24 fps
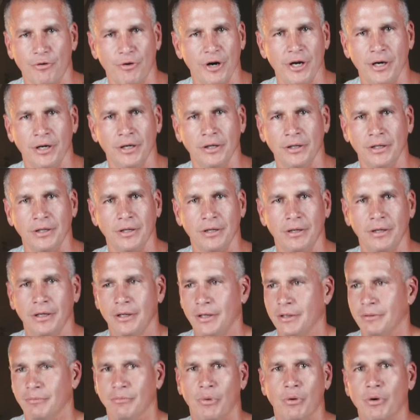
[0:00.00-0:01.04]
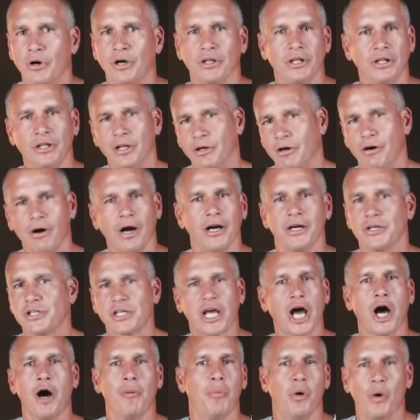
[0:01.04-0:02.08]
arena eh, more than the greatest
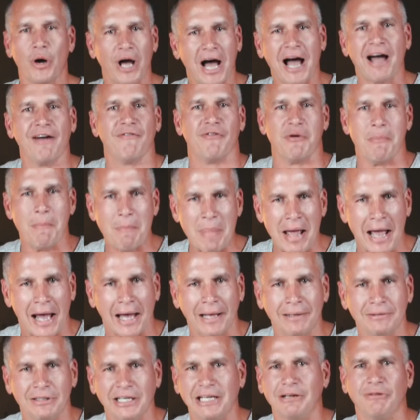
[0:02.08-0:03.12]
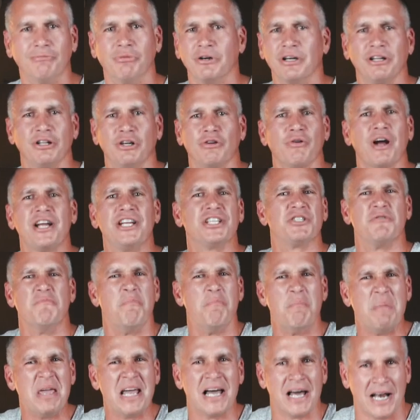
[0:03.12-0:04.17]
cowboy I ever met, the, one of the greatest
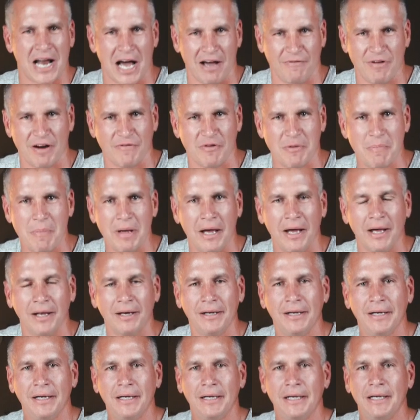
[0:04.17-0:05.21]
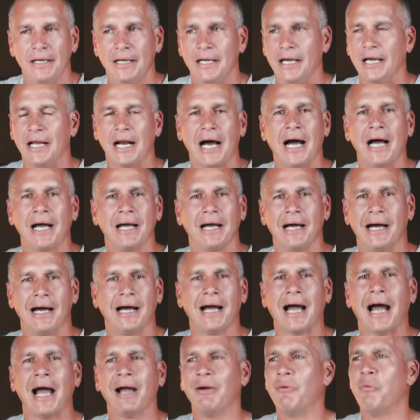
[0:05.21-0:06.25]
men I've ever met. And I, I,
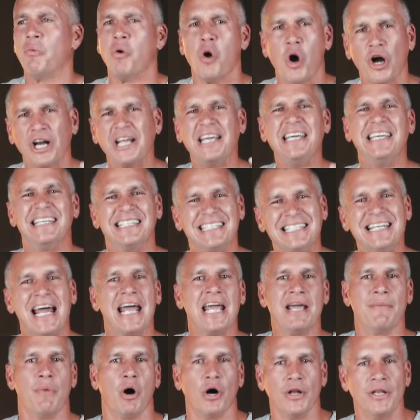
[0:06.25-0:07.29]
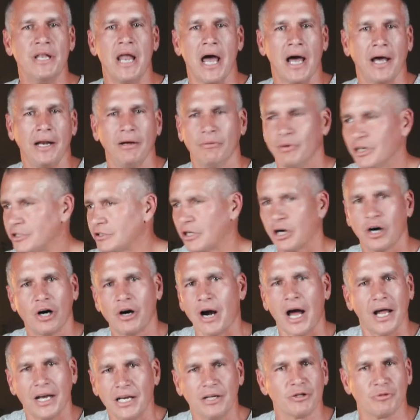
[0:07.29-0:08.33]
I want his name on that. It wasn't
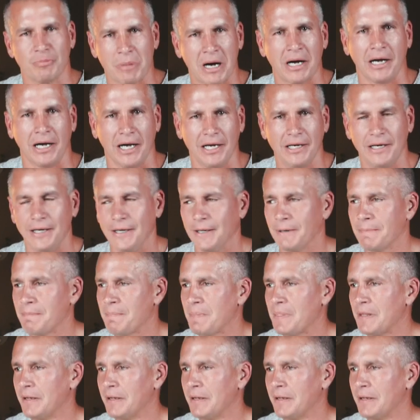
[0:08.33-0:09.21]
her idea, it was my idea.